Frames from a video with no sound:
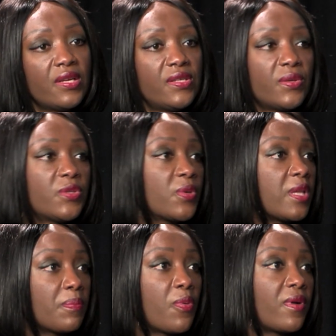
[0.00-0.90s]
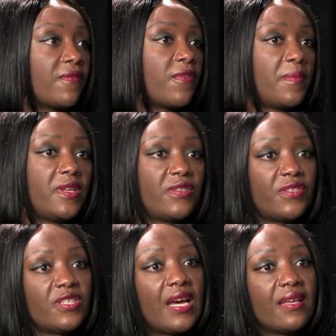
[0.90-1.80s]
So it's really important for me to
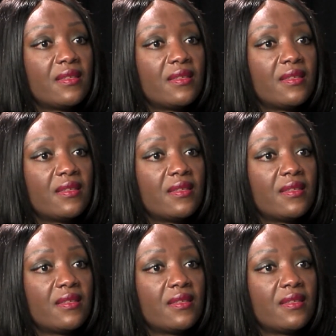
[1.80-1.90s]
shine the